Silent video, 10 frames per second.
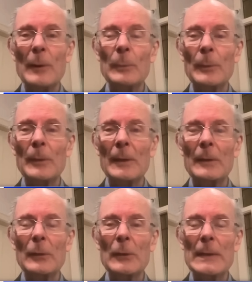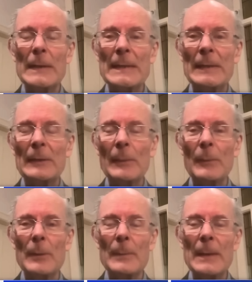principle think it's a good idea,
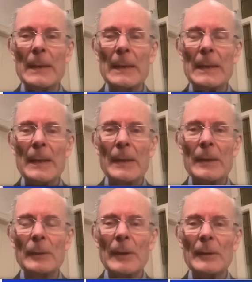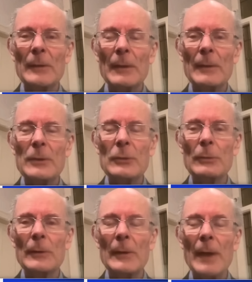some of them are not necessarily
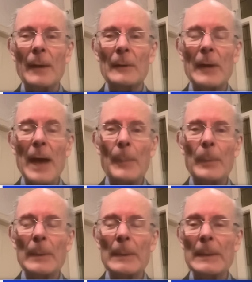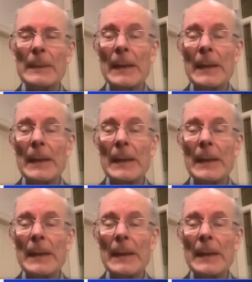sure it's going to happen.